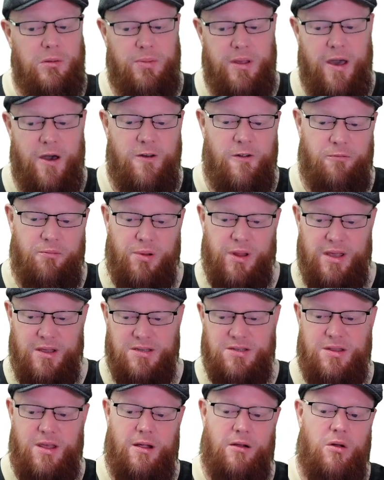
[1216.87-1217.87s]
be out of place
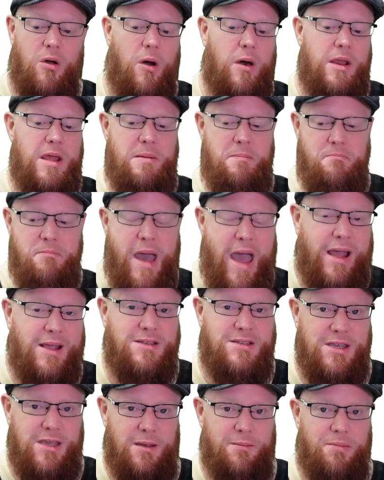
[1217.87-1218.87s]
there on a max
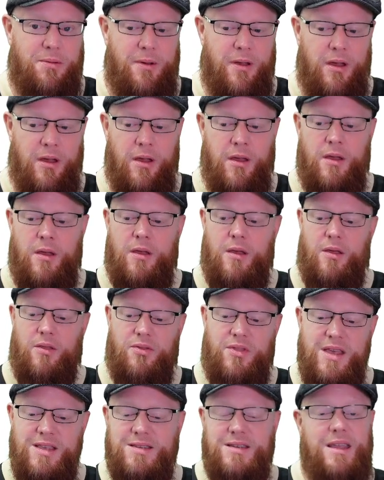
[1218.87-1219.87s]
heap.
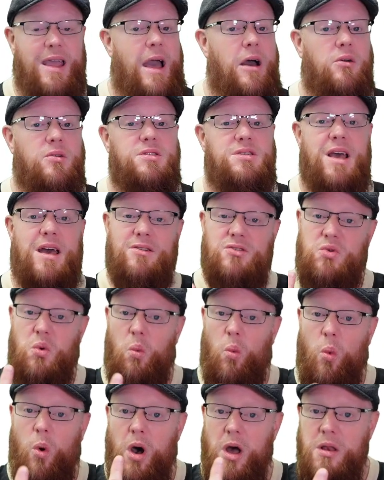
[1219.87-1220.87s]
This counts as
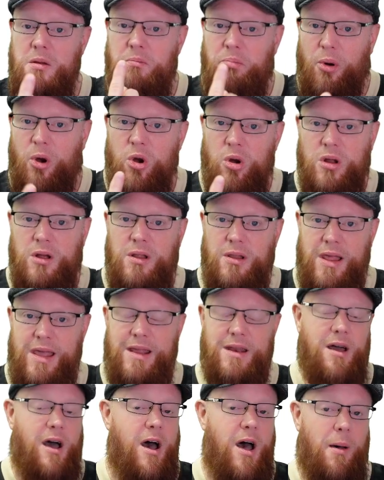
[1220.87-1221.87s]
one
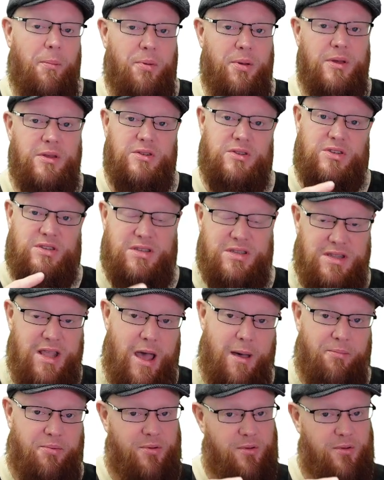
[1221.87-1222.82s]
percolate up step